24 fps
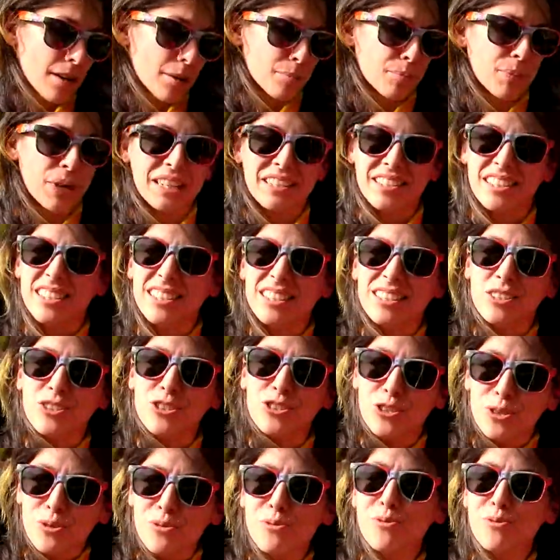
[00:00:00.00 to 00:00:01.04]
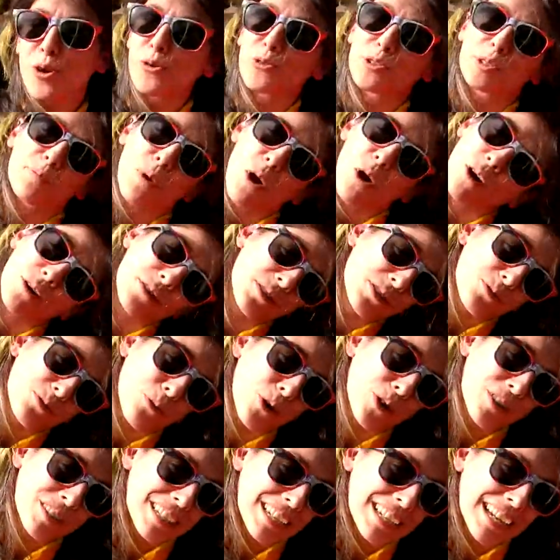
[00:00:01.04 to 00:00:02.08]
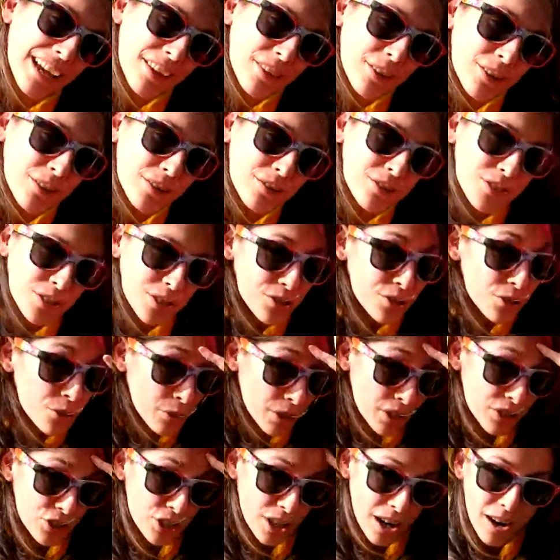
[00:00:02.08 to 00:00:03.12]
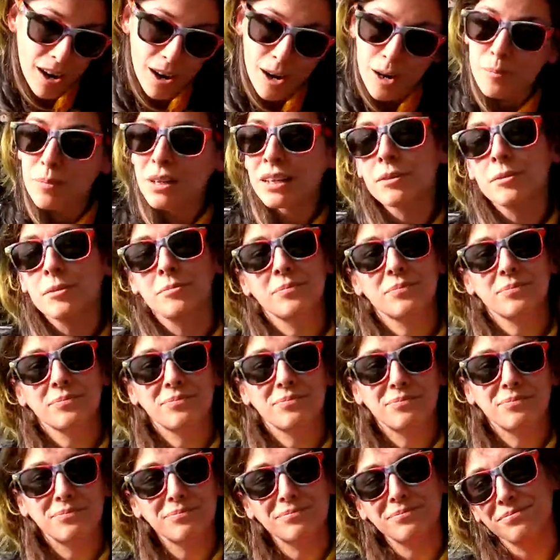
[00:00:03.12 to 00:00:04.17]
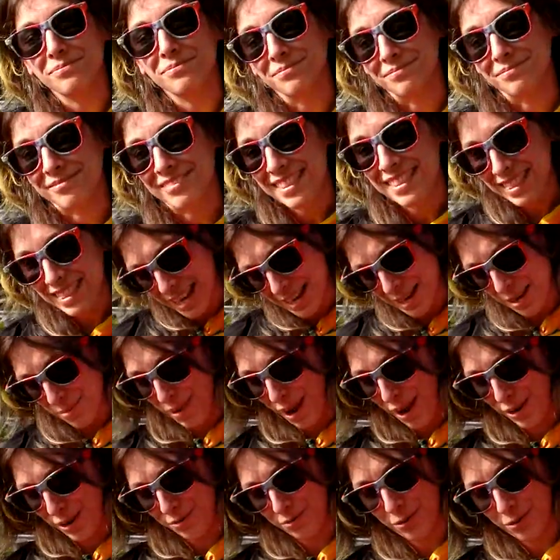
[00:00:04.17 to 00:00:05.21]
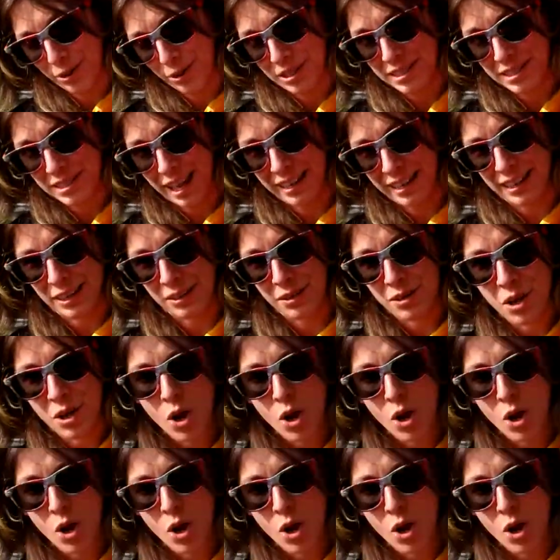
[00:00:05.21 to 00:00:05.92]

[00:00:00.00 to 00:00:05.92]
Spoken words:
But do those parts work together to do a job? Think about it for a second.